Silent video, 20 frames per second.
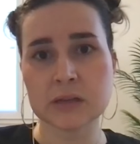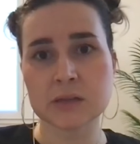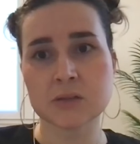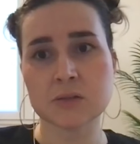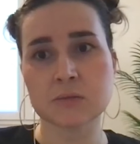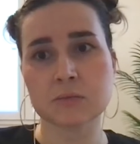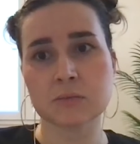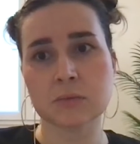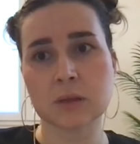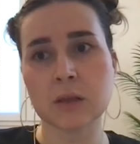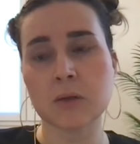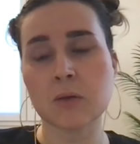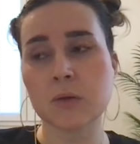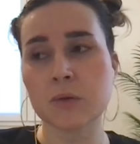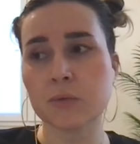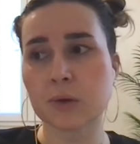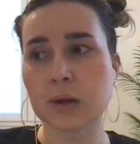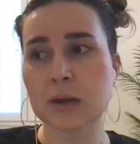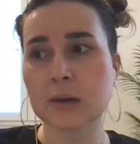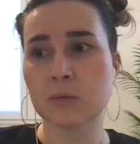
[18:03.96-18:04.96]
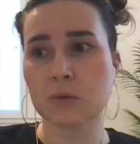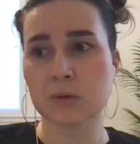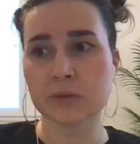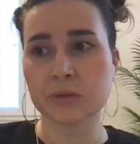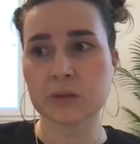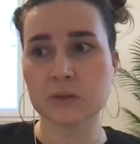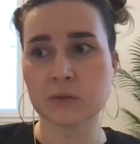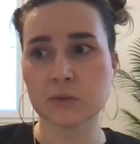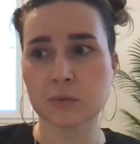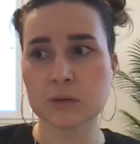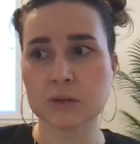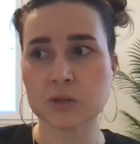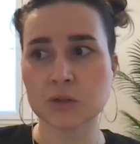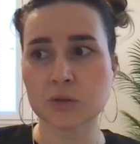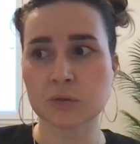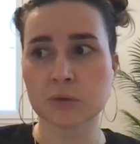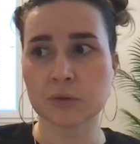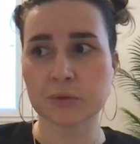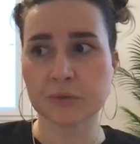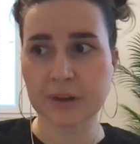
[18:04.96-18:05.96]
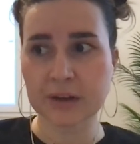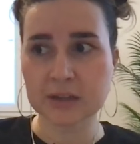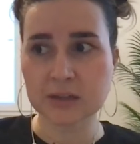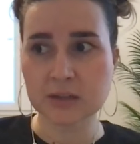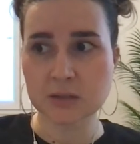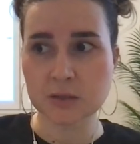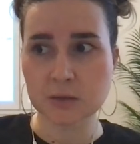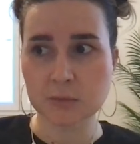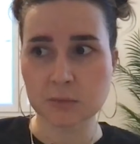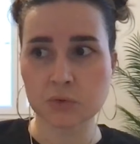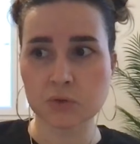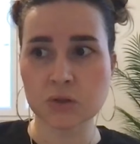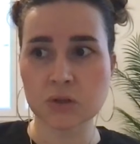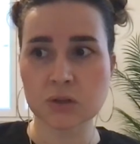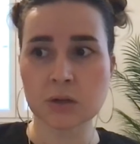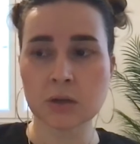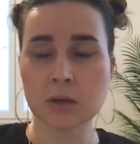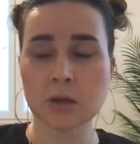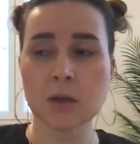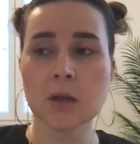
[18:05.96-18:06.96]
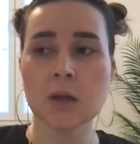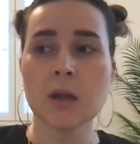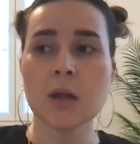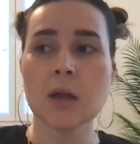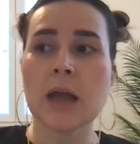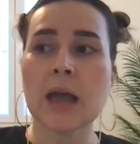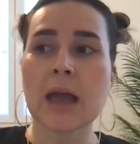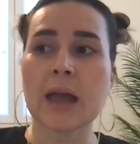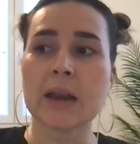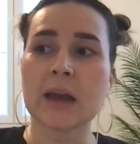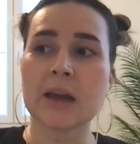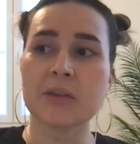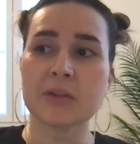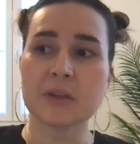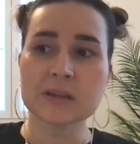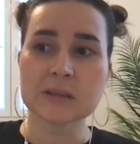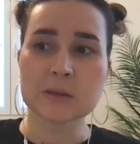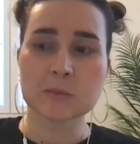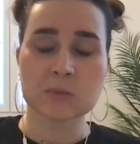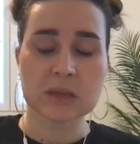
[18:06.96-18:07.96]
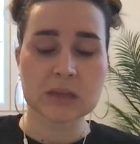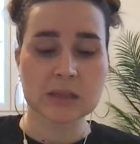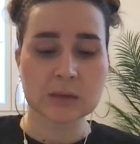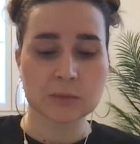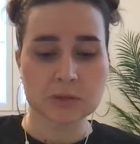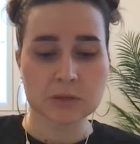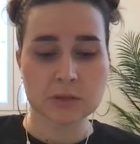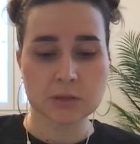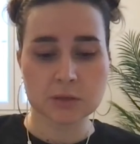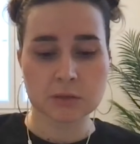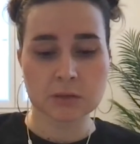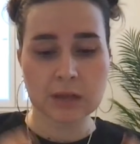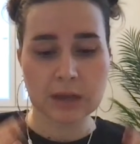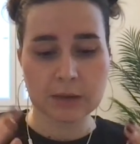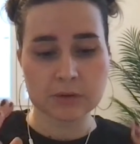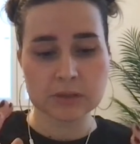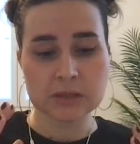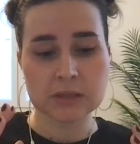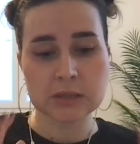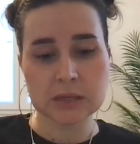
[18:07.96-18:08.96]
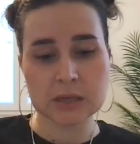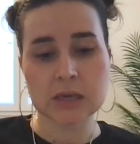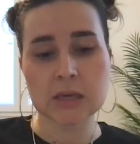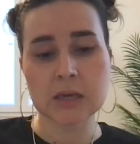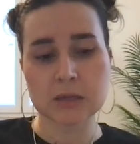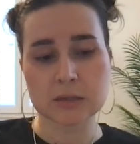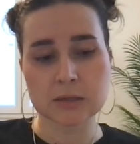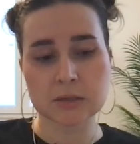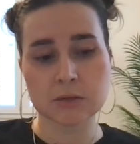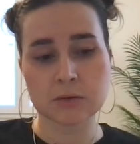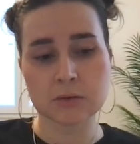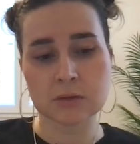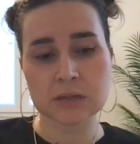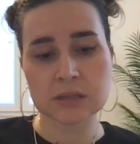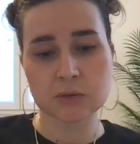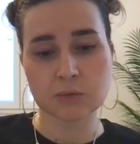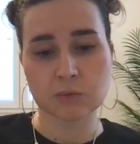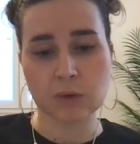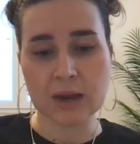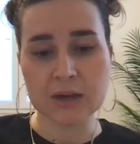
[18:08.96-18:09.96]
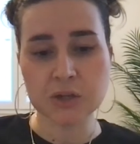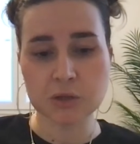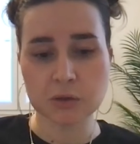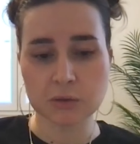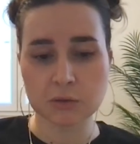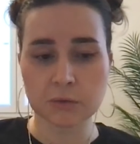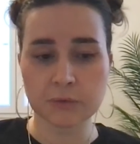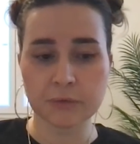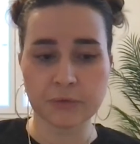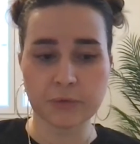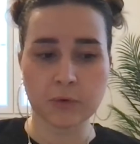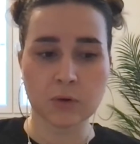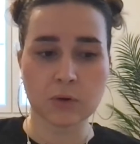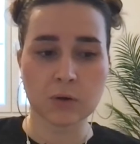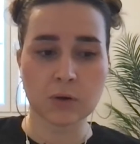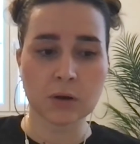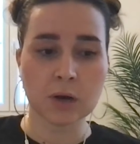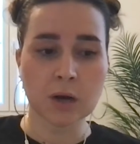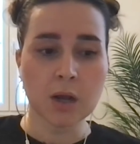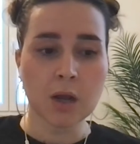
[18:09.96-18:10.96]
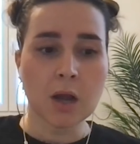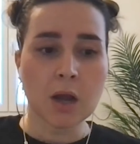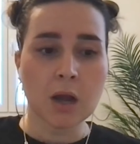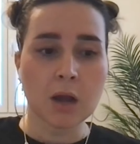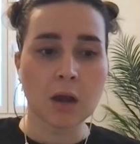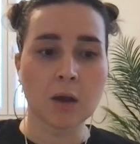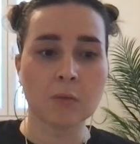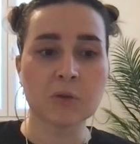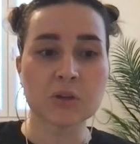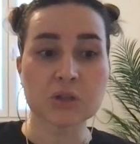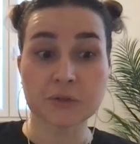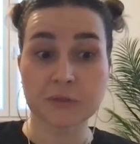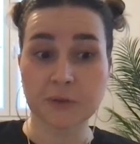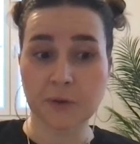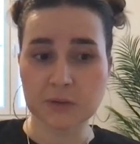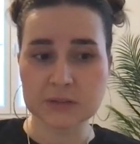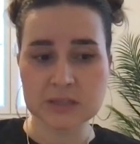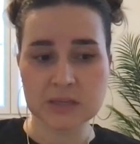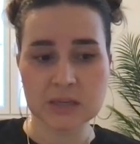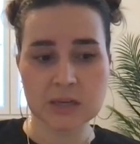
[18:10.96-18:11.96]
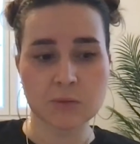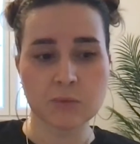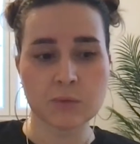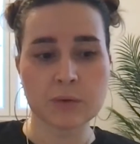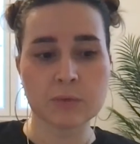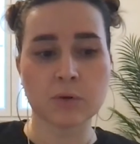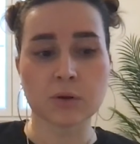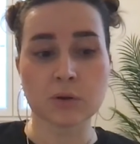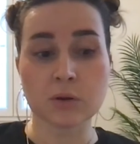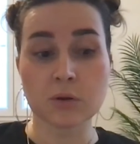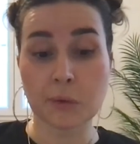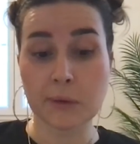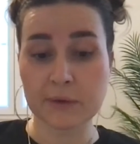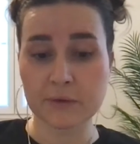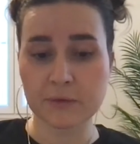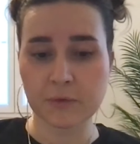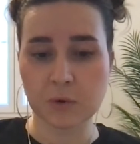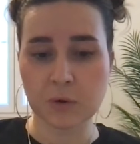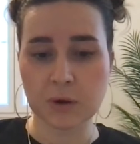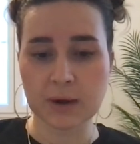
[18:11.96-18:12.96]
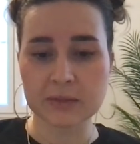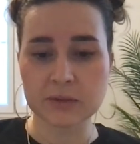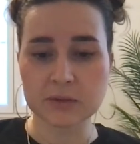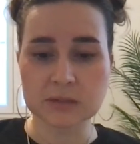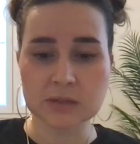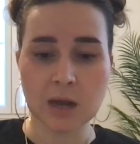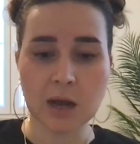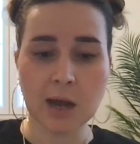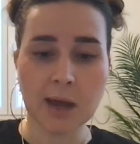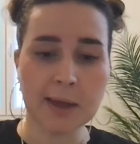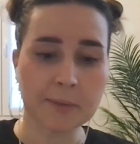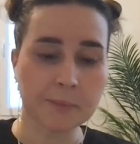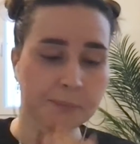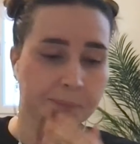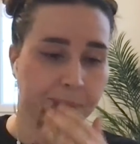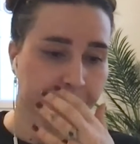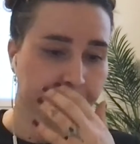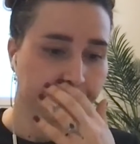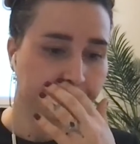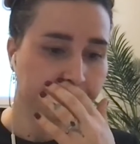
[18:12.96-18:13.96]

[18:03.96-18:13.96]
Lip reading: is he really wanted to ensure a fair distribution. And I think something that was key into his rationale for how much funding we were going for at the time,